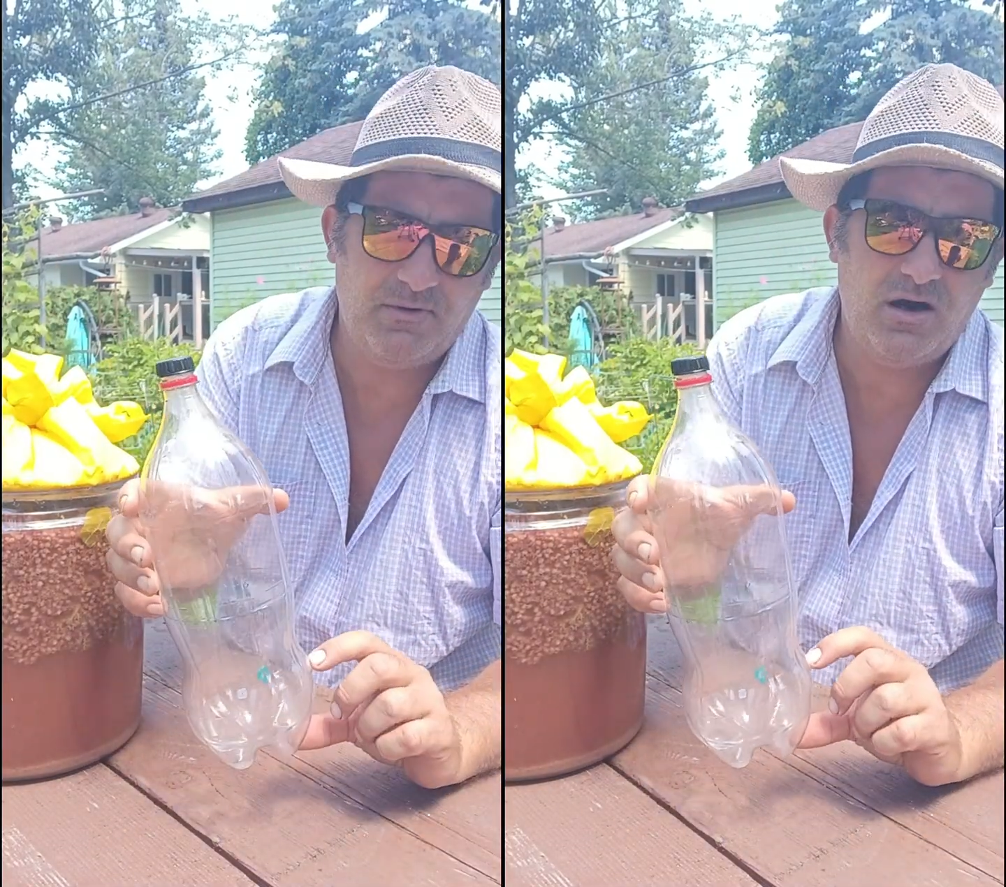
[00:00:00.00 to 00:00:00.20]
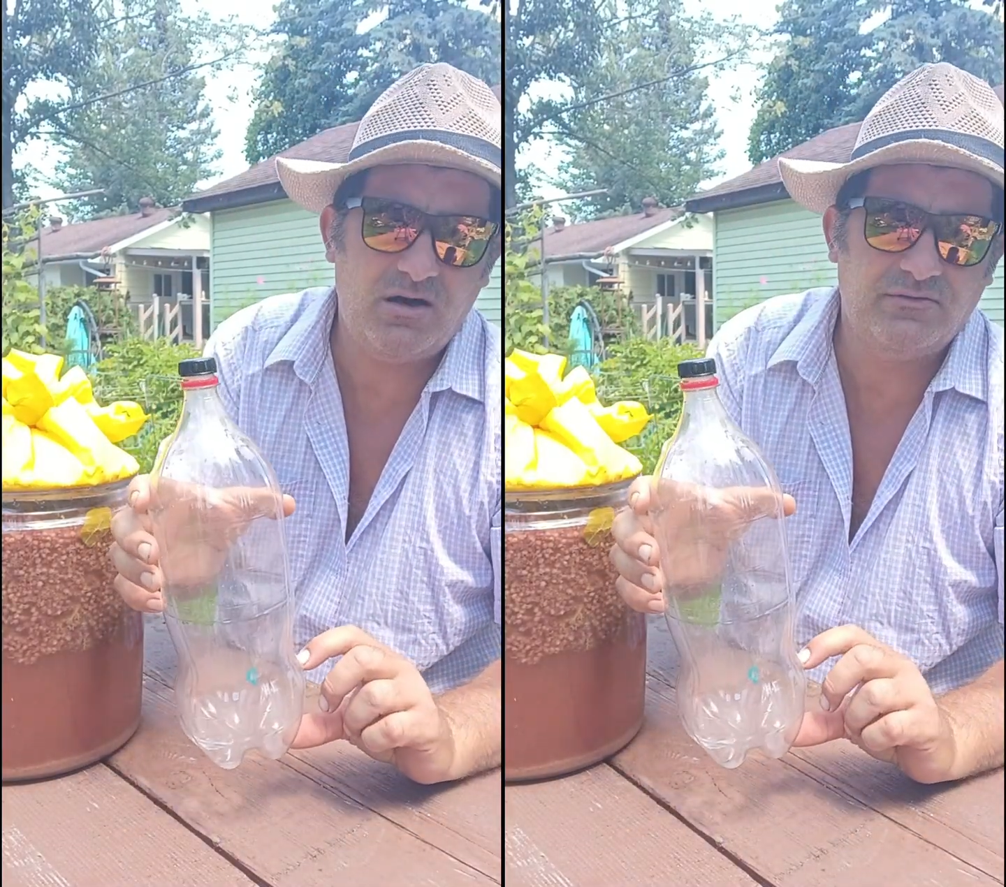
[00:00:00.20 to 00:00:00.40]

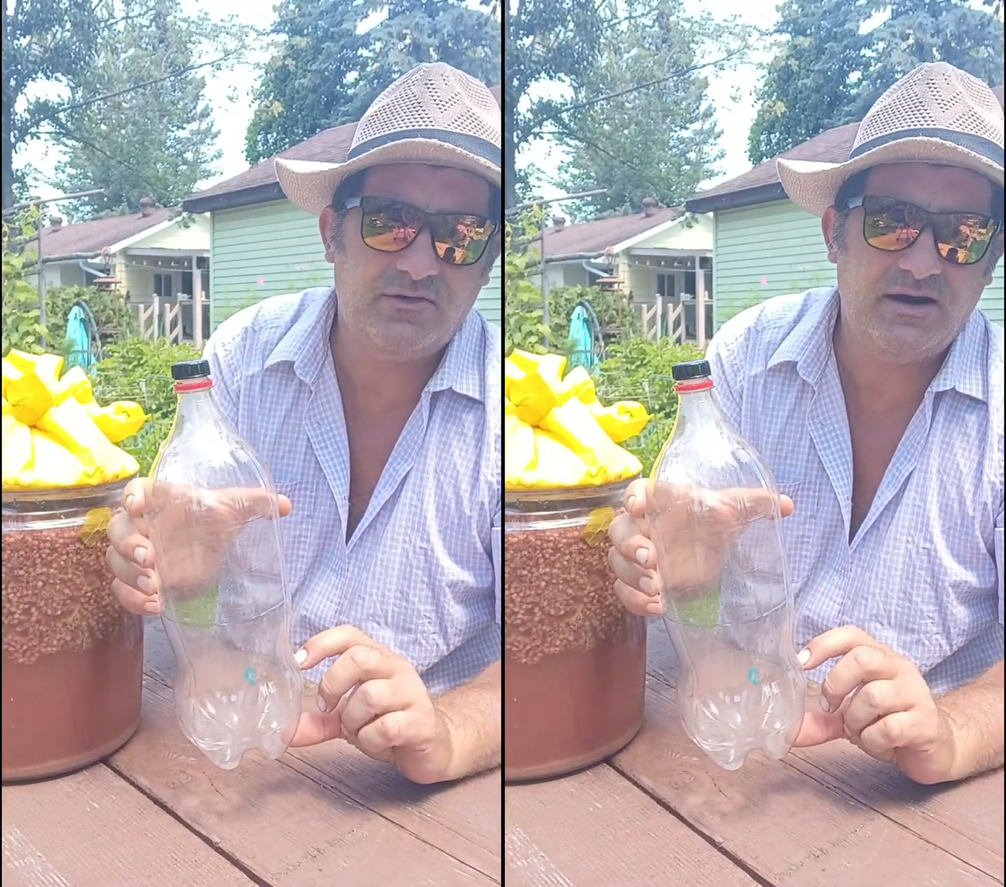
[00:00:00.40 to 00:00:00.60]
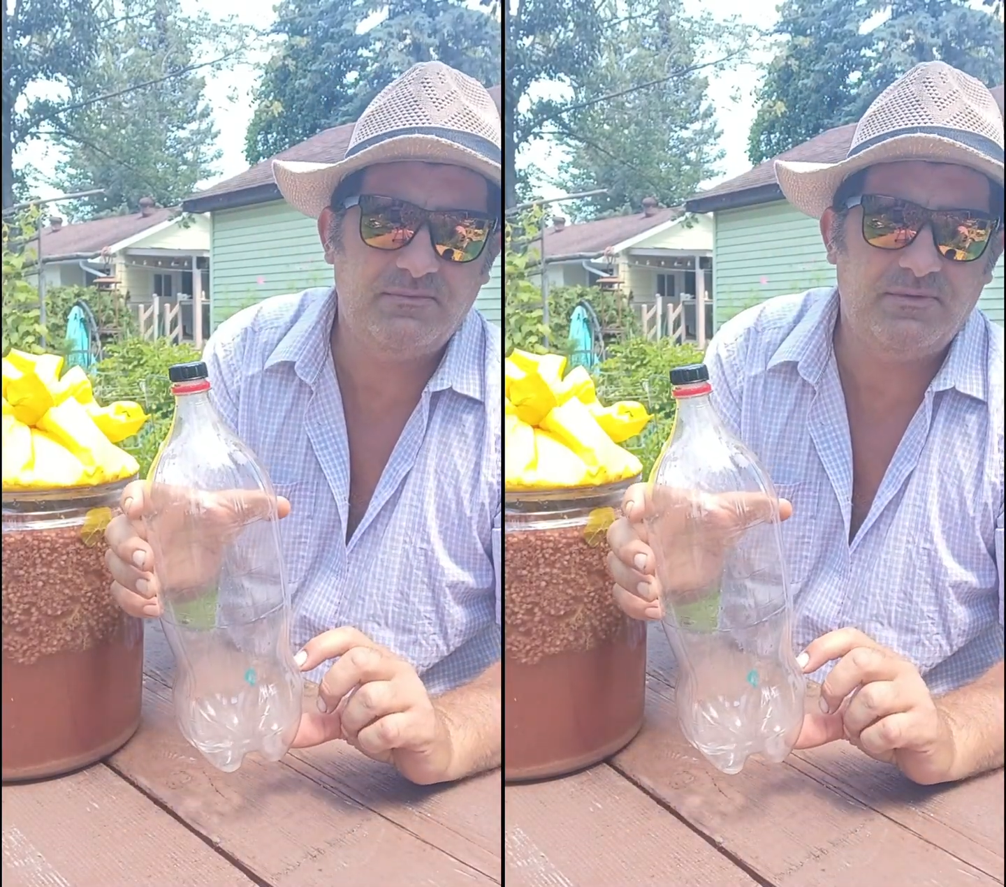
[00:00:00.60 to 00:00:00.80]
bottle,
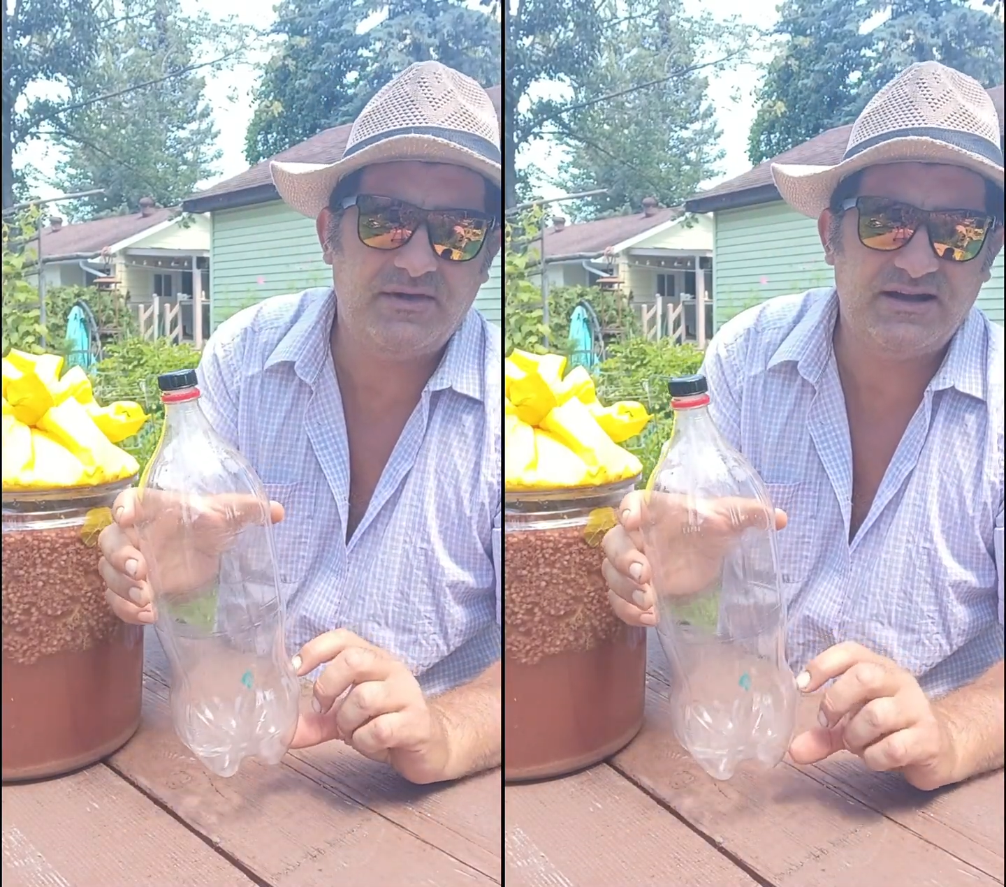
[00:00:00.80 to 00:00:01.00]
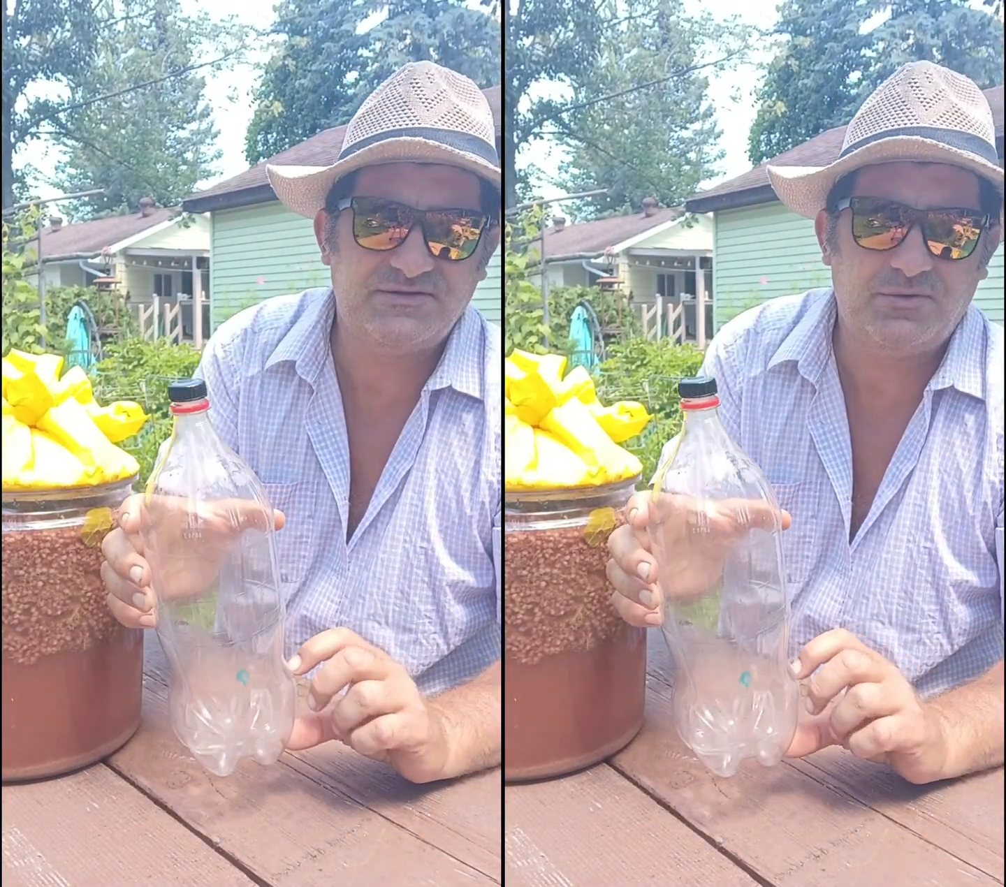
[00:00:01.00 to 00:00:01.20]
right?
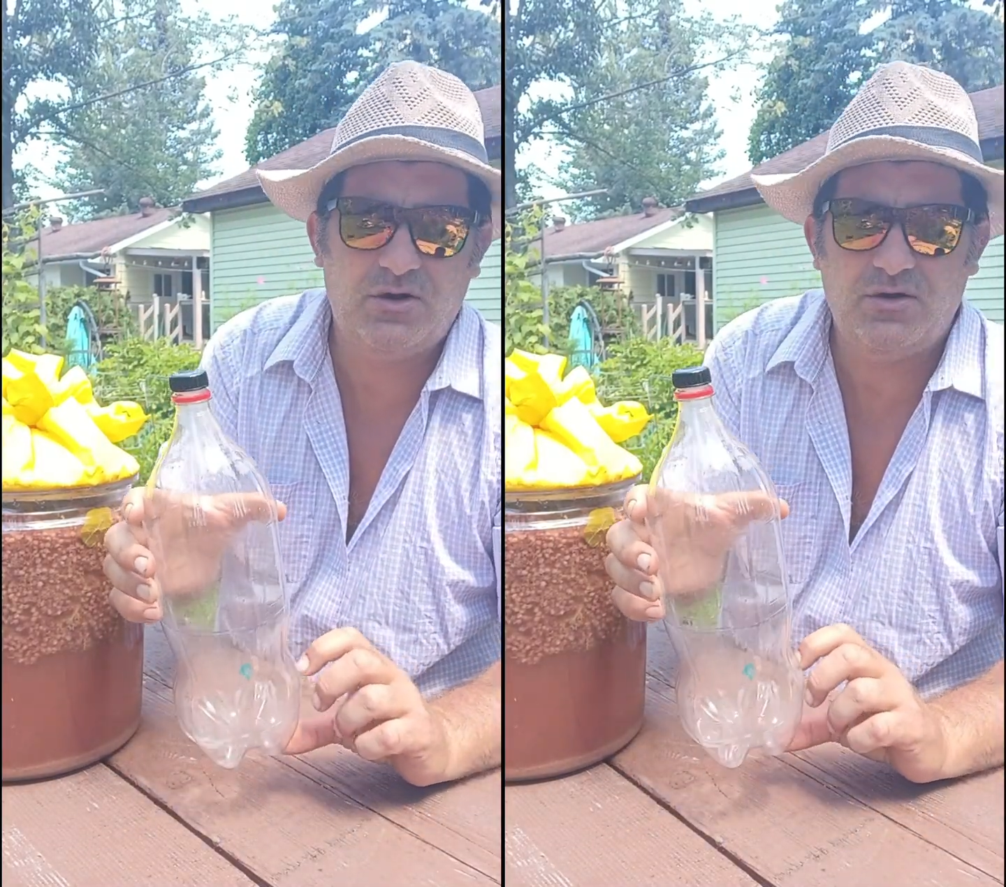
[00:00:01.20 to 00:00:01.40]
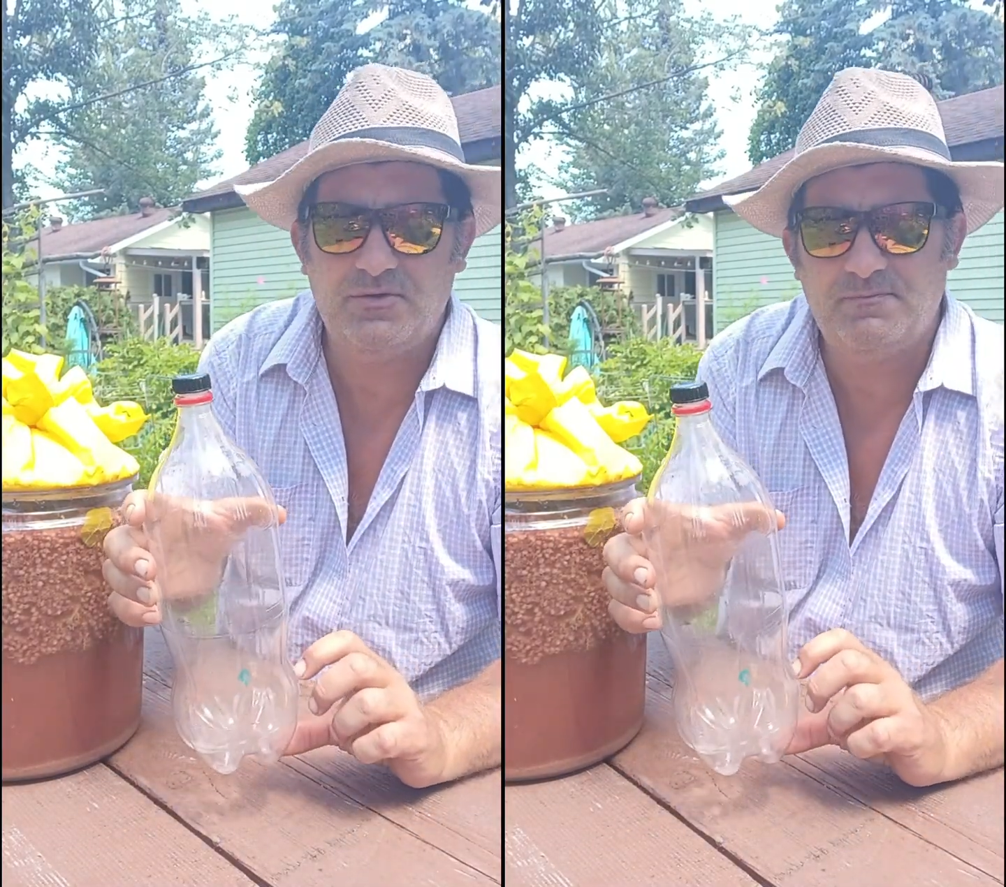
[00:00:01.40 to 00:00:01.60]
That's
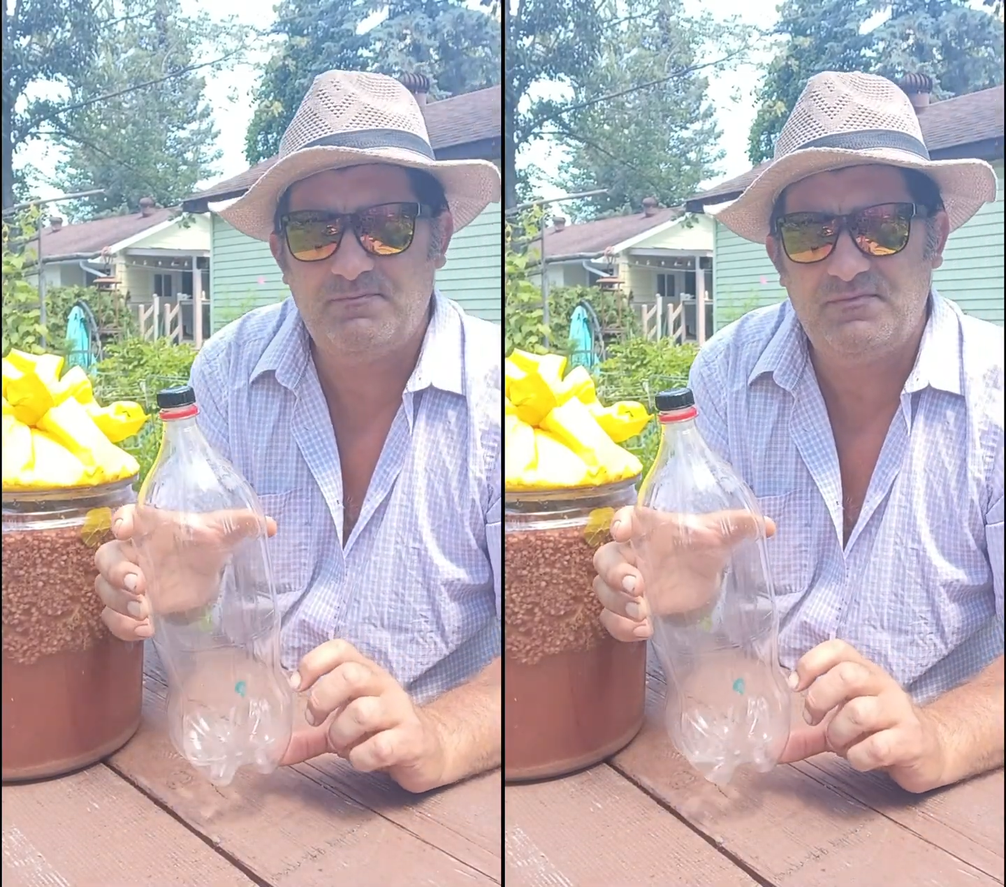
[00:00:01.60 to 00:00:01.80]
where all the